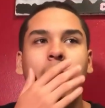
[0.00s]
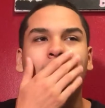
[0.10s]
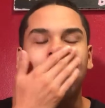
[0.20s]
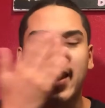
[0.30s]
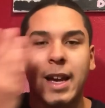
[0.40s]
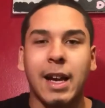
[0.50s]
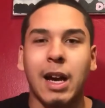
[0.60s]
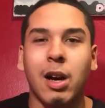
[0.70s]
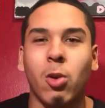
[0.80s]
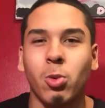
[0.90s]
And that
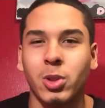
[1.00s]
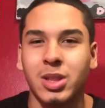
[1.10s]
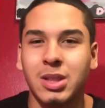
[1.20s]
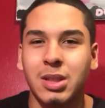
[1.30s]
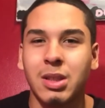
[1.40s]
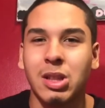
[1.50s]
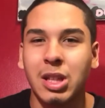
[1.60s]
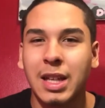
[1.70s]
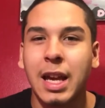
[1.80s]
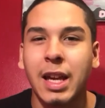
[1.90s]
I always look at